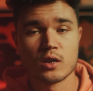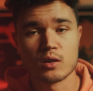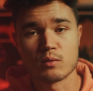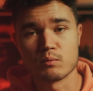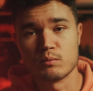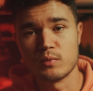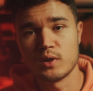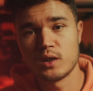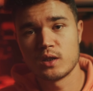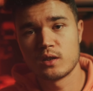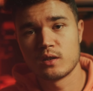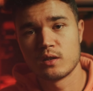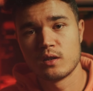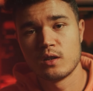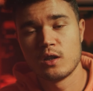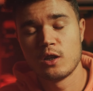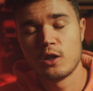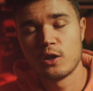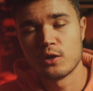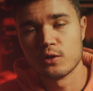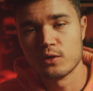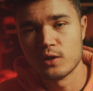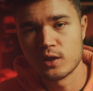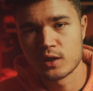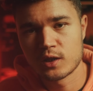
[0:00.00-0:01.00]
But
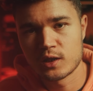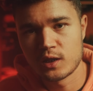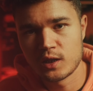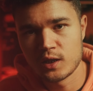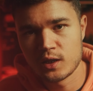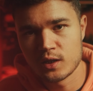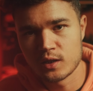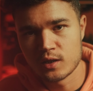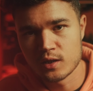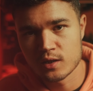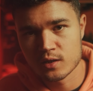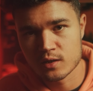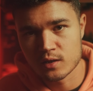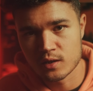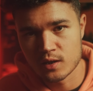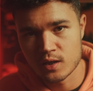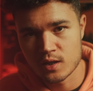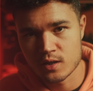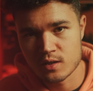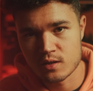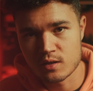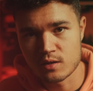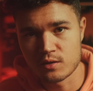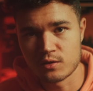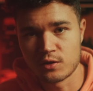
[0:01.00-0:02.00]
luckily this
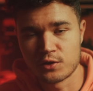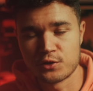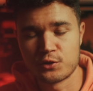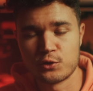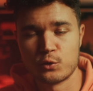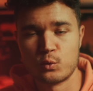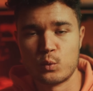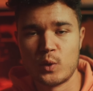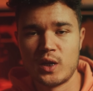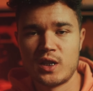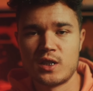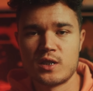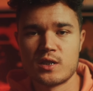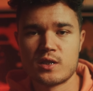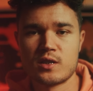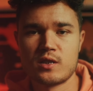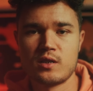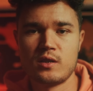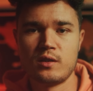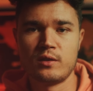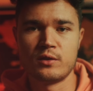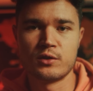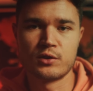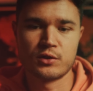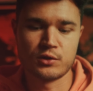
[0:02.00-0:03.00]
lens is also weather
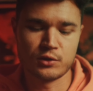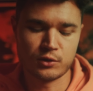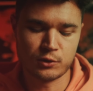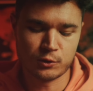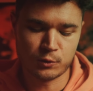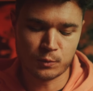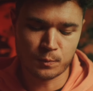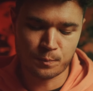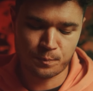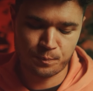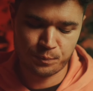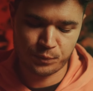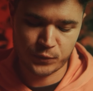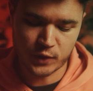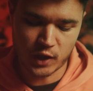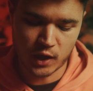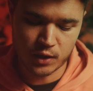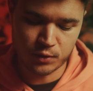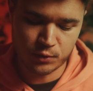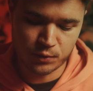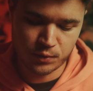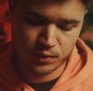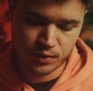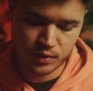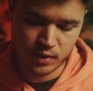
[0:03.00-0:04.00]
sealed, so I
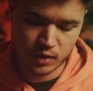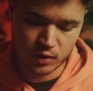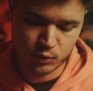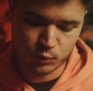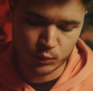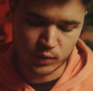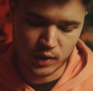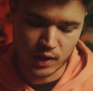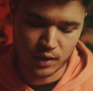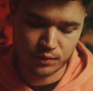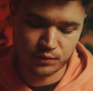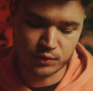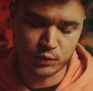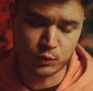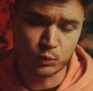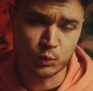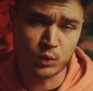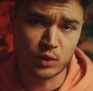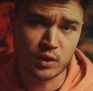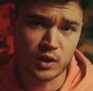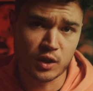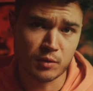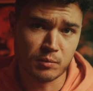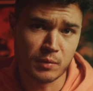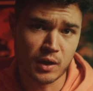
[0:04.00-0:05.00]
don't think we have to
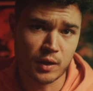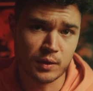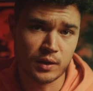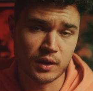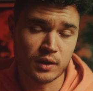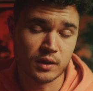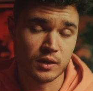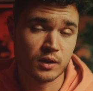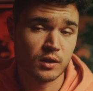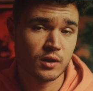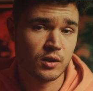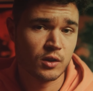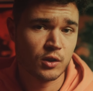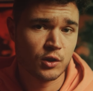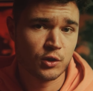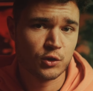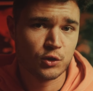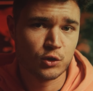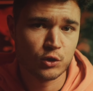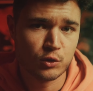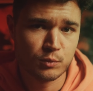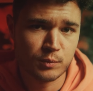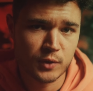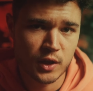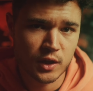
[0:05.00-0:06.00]
worry about it
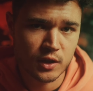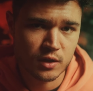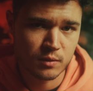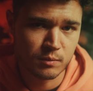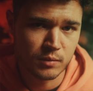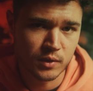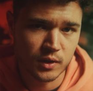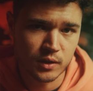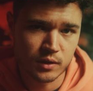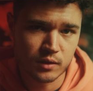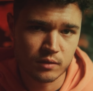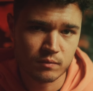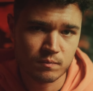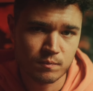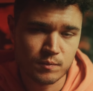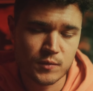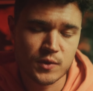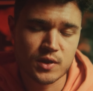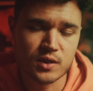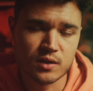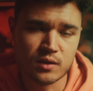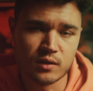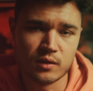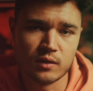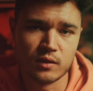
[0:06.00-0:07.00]
too much, but
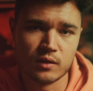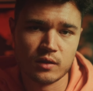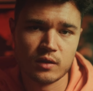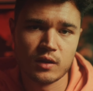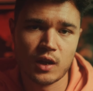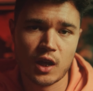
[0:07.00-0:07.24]
still,